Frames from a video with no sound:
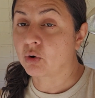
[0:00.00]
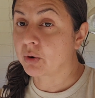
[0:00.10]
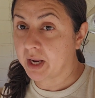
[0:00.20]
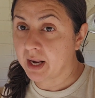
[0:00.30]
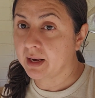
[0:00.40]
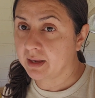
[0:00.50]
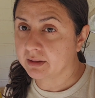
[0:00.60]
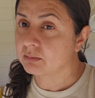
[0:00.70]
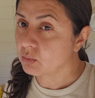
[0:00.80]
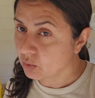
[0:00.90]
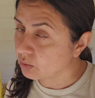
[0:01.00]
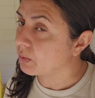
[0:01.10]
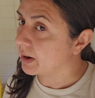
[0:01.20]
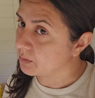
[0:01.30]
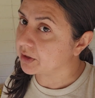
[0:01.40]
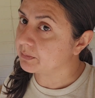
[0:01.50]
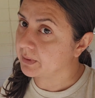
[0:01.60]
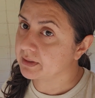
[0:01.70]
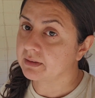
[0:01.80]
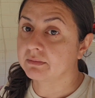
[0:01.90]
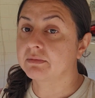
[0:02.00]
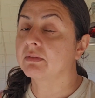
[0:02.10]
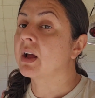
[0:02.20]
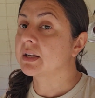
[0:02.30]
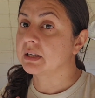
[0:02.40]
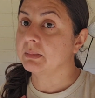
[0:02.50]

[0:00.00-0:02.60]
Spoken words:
organic is way more expensive to